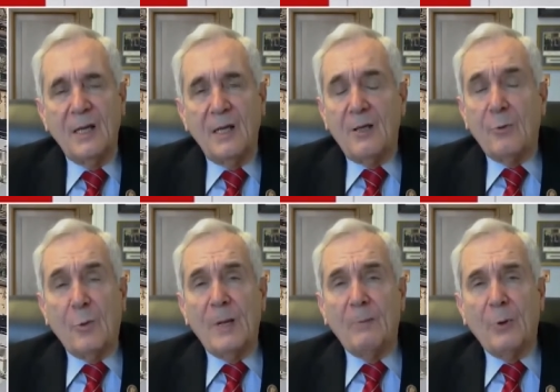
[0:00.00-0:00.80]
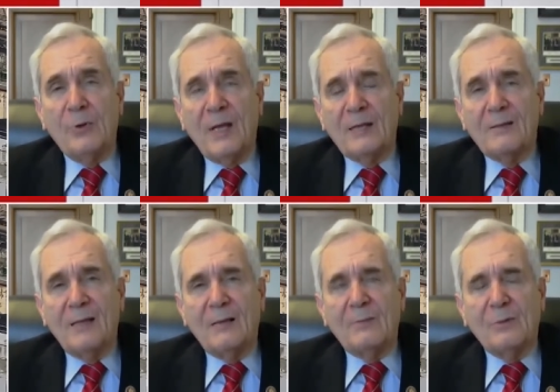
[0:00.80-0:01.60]
You remember that,
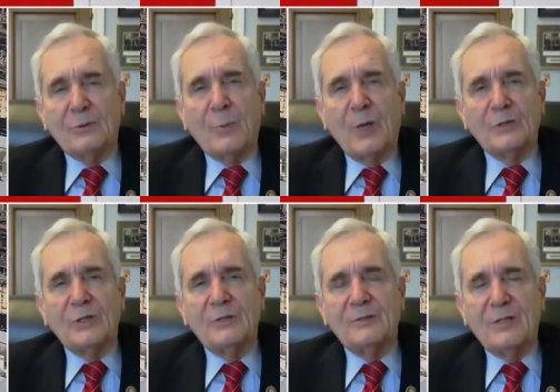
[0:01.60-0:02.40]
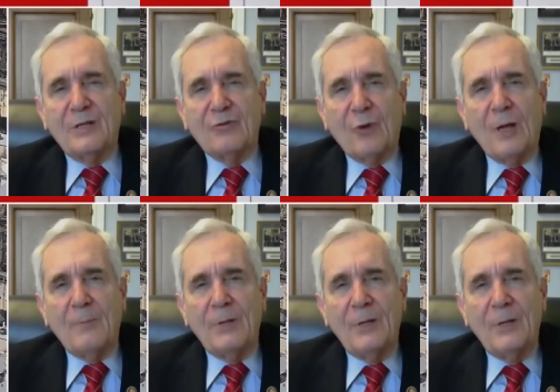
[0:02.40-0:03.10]
that it was President uh, Trump